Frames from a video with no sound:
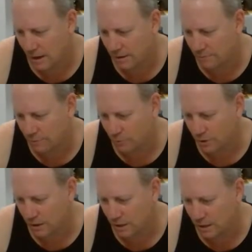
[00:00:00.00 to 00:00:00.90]

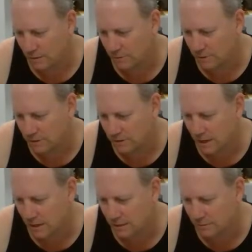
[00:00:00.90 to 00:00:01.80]
8:40 here in the
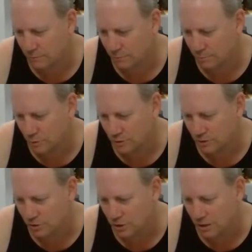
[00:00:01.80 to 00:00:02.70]
States from
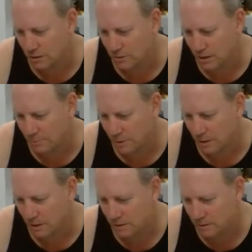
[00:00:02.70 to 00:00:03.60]
Booster G. G'day,
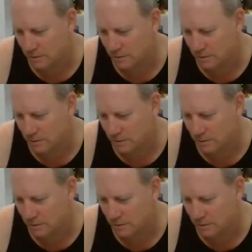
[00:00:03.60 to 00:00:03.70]
buddy.